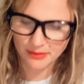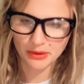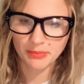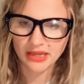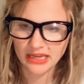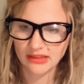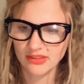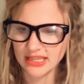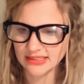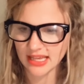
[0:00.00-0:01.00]
Then we're putting
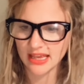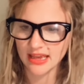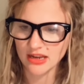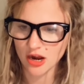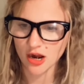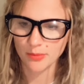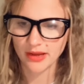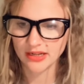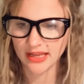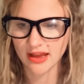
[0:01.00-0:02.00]
this in our
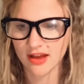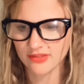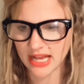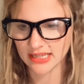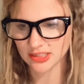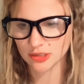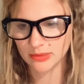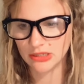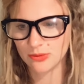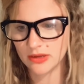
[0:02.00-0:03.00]
bucket of castor
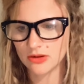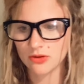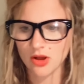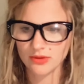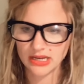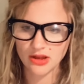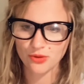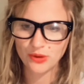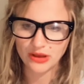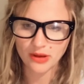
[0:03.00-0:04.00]
bean oil, coconut
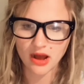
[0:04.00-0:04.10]
oil,